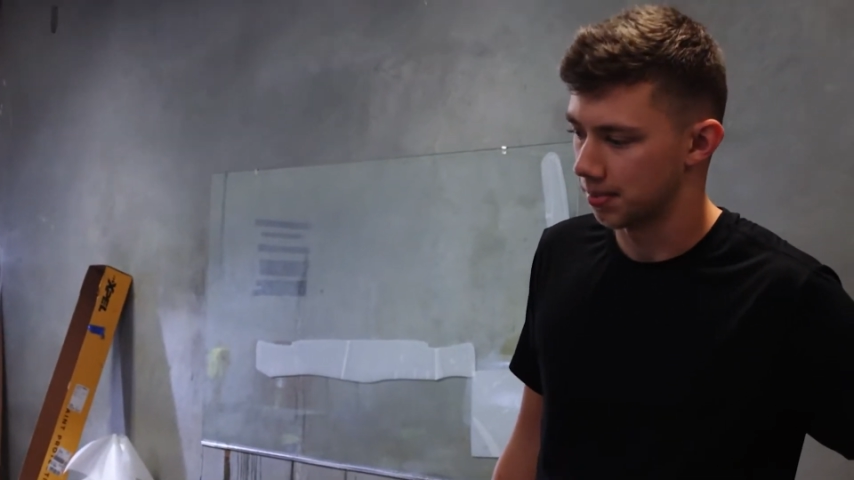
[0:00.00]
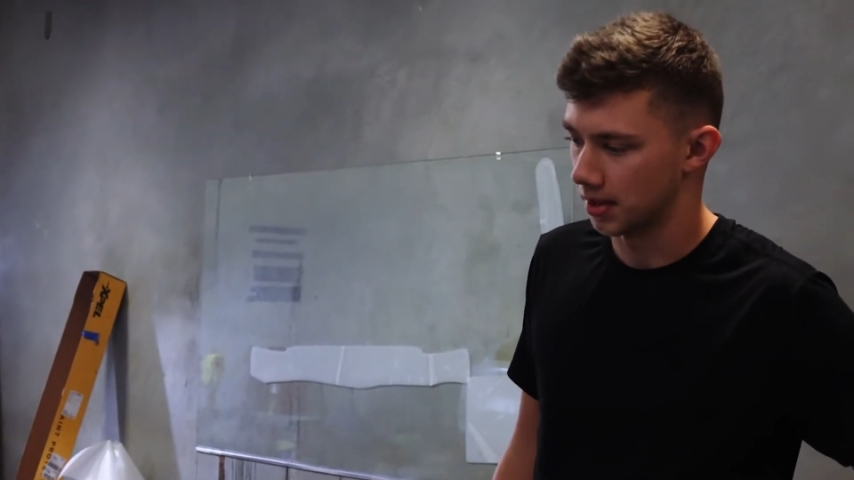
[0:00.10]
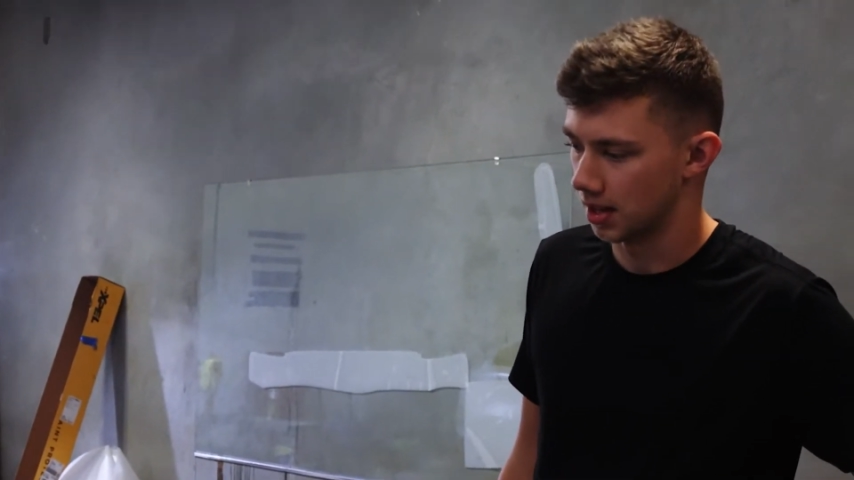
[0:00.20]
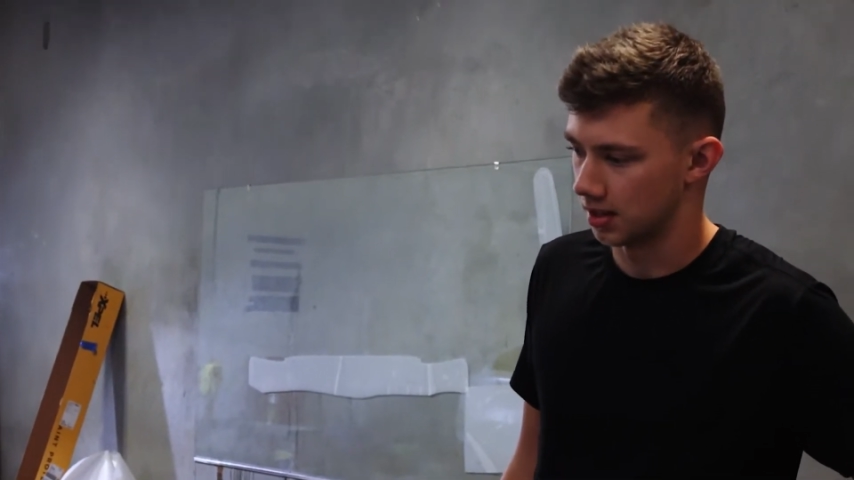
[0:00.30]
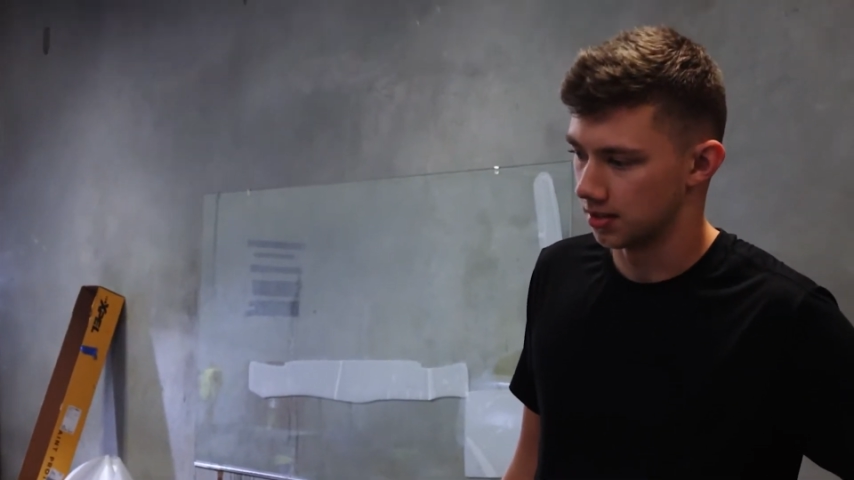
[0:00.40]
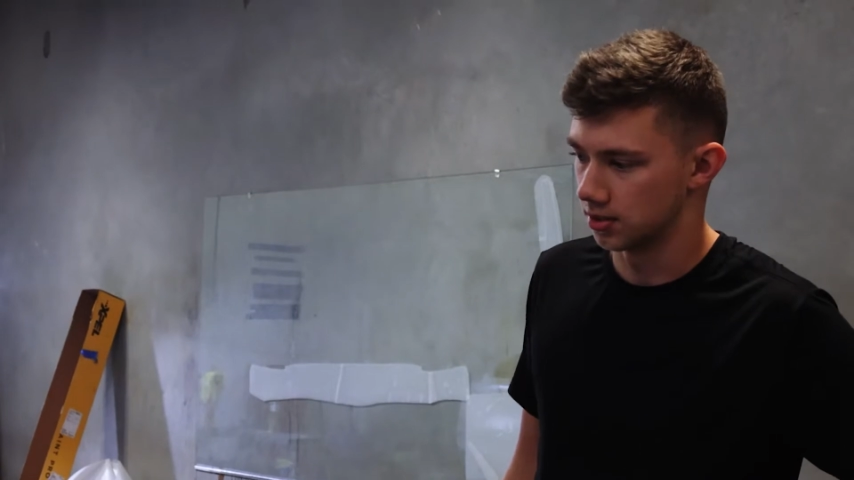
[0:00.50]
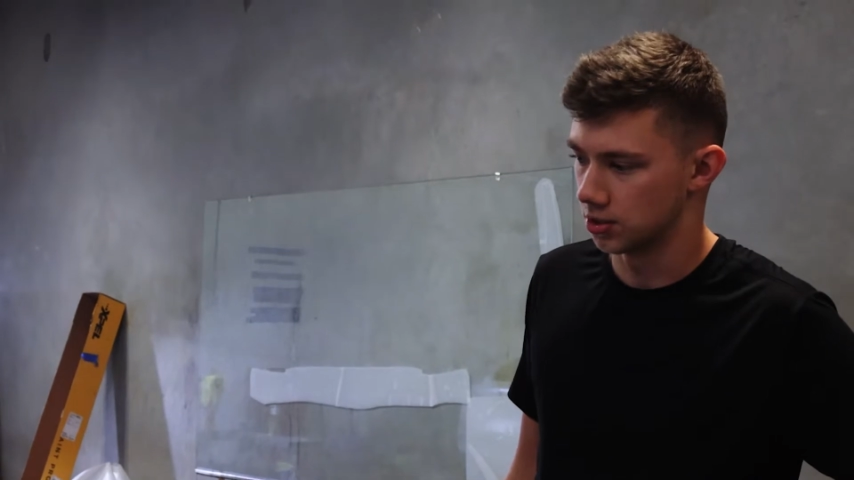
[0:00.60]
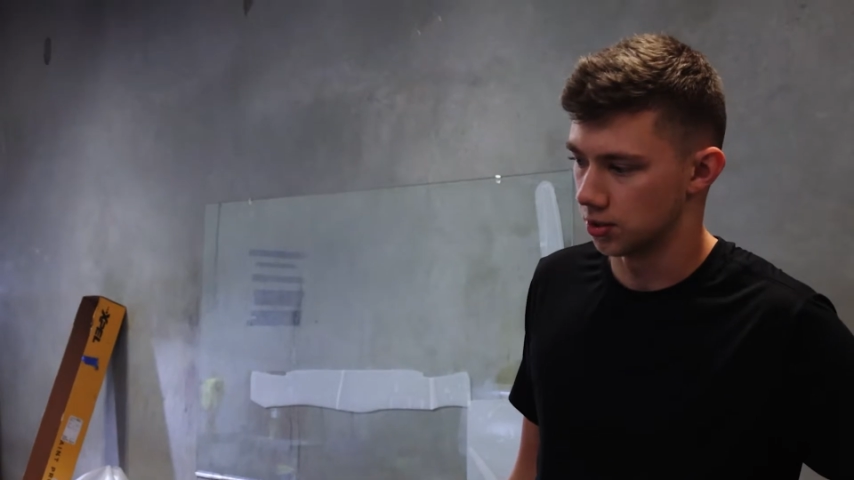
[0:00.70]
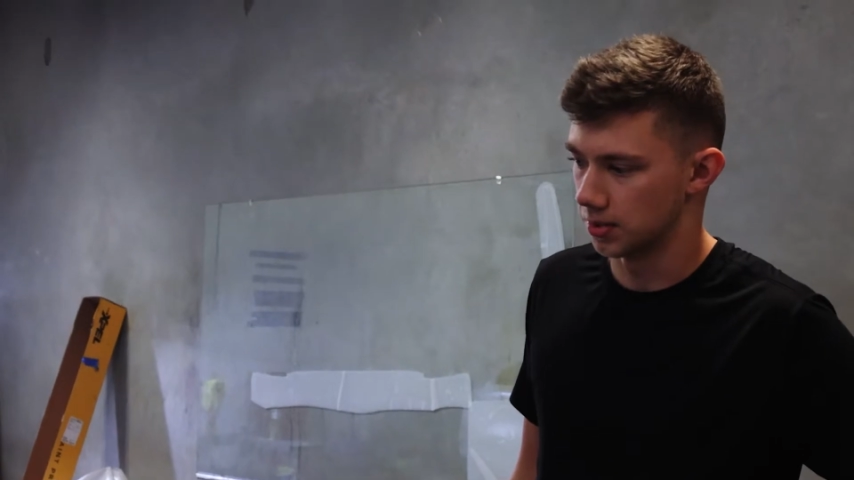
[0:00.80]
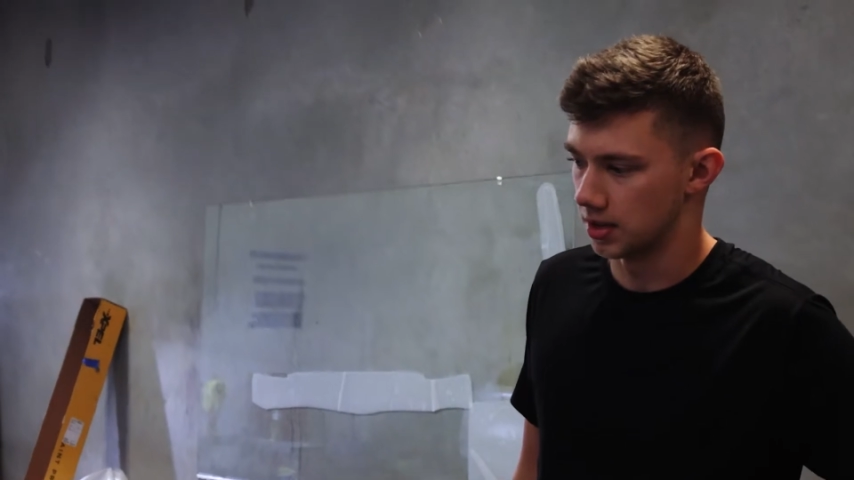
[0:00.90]
and then
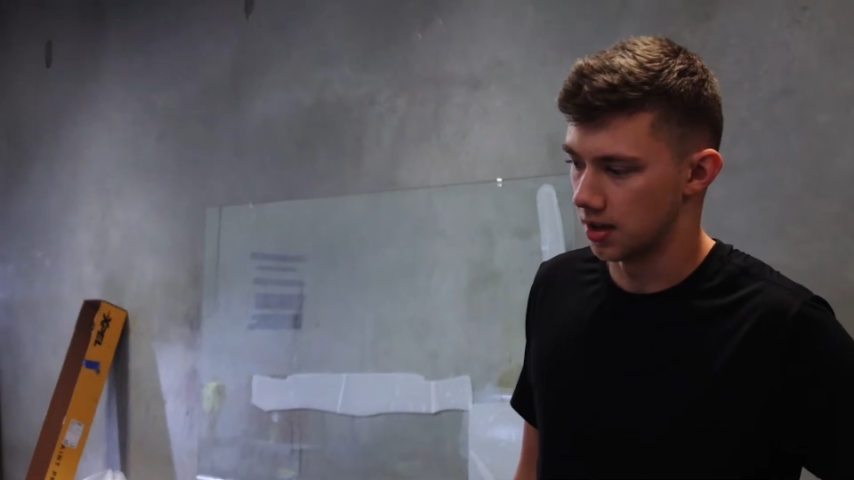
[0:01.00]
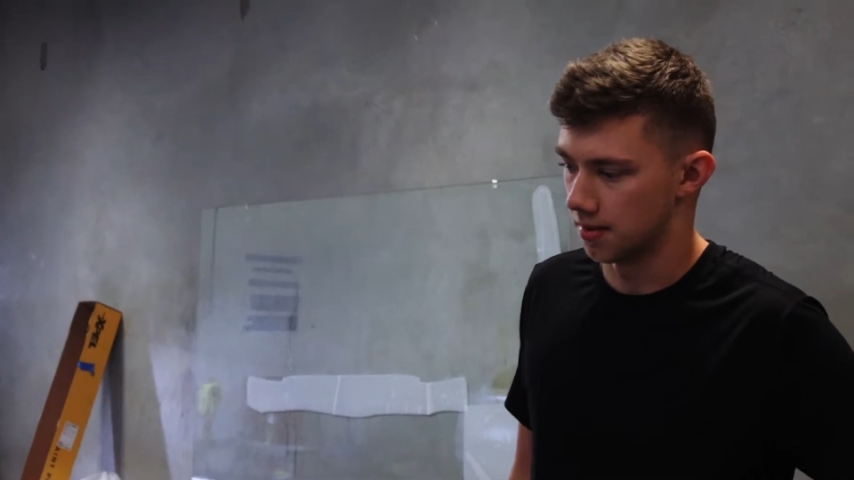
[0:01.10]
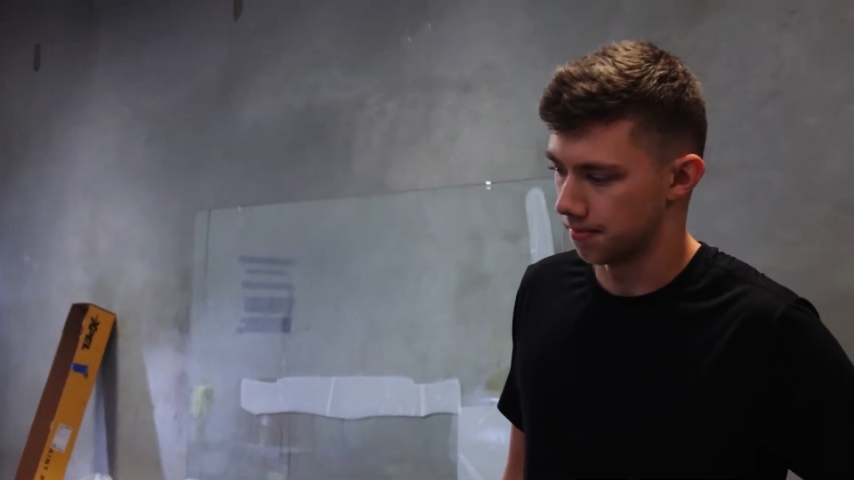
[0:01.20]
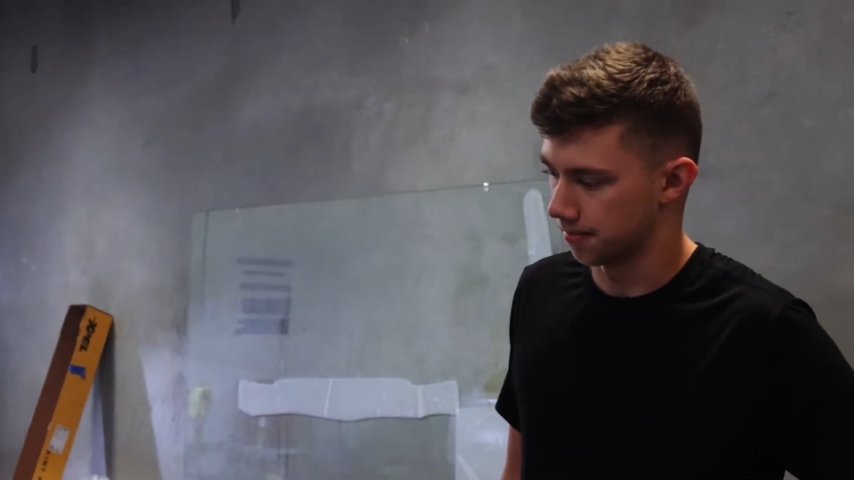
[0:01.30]
should be done.